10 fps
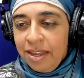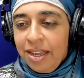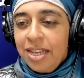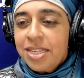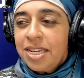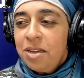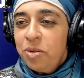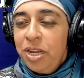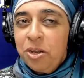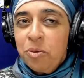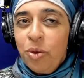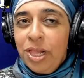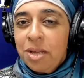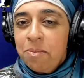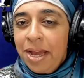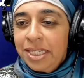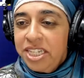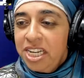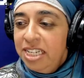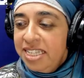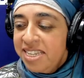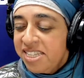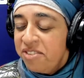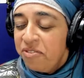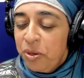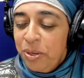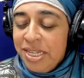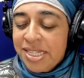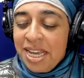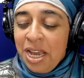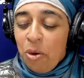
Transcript: Assalamu alaikum. Welcome back, dear listeners and viewers.